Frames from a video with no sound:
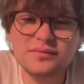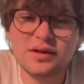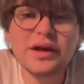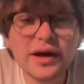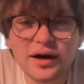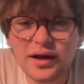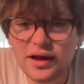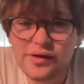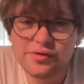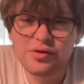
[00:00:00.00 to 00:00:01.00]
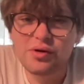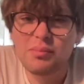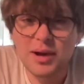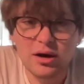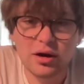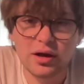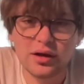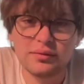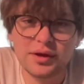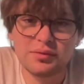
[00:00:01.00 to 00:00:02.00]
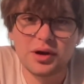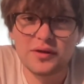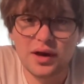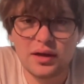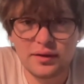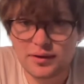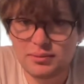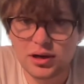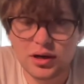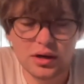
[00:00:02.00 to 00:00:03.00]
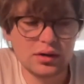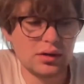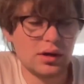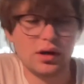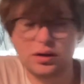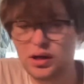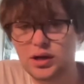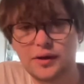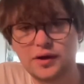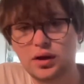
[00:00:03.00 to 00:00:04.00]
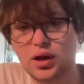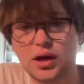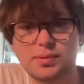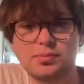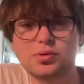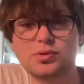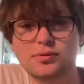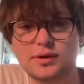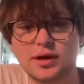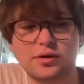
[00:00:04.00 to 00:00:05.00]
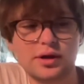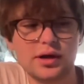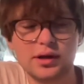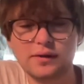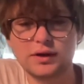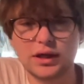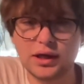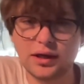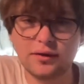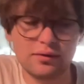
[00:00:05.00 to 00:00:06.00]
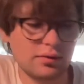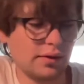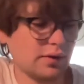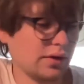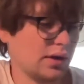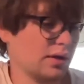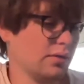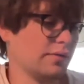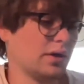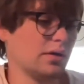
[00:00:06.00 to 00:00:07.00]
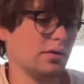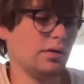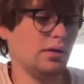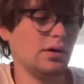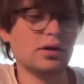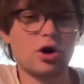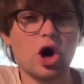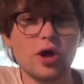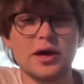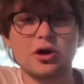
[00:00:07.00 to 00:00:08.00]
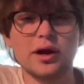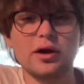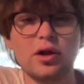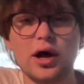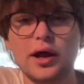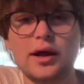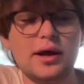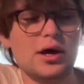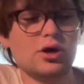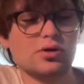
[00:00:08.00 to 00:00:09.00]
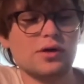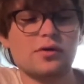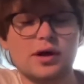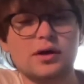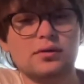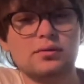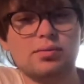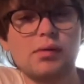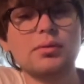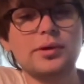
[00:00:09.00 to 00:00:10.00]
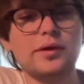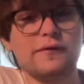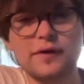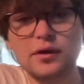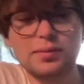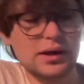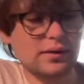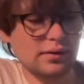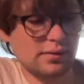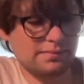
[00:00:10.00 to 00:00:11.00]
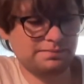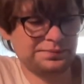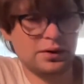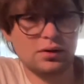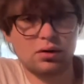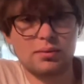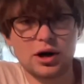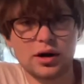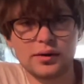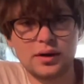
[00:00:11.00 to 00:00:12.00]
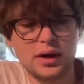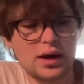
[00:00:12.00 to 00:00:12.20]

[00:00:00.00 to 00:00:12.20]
Yeah, so America is what I think. I live in America. I think a lot of people who use the internet, even kids who live or on the internet a lot, they're either in probably the Philippines or America.